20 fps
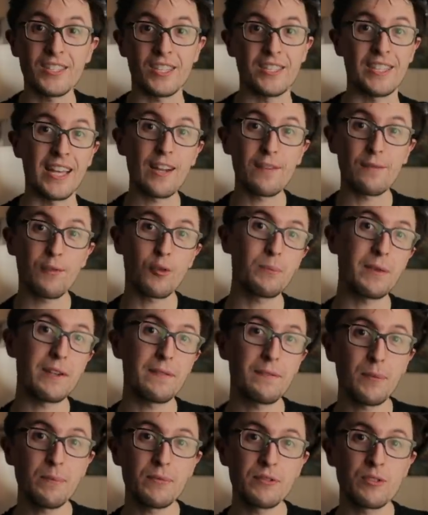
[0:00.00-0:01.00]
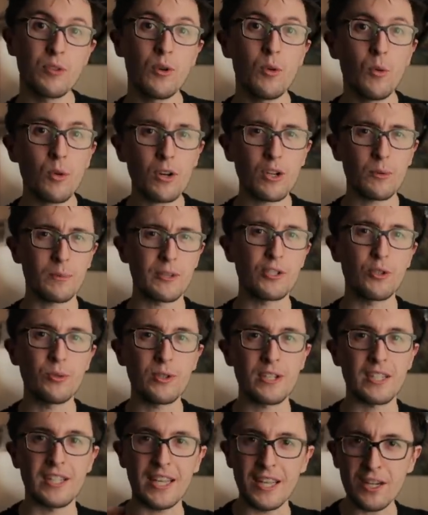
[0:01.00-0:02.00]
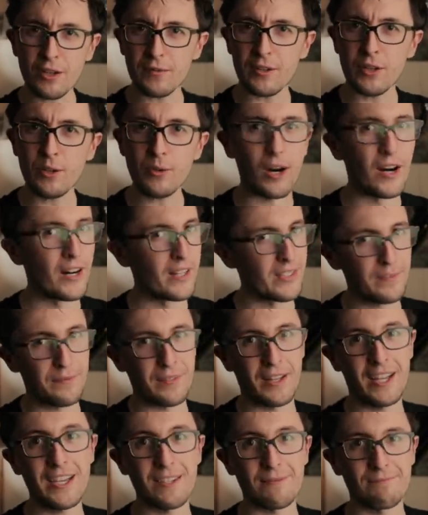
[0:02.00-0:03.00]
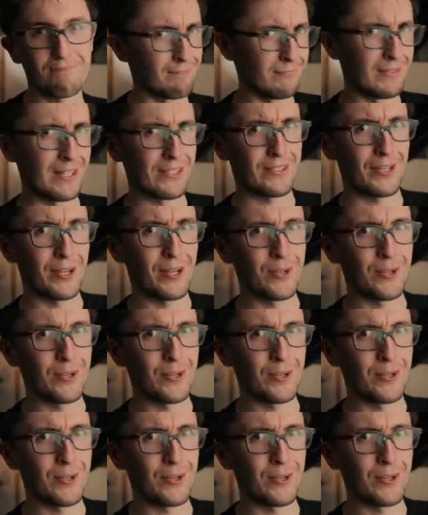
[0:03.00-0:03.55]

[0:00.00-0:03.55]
Today on 4-Minute Film School, we're going to be shooting an interview on the fly. Let's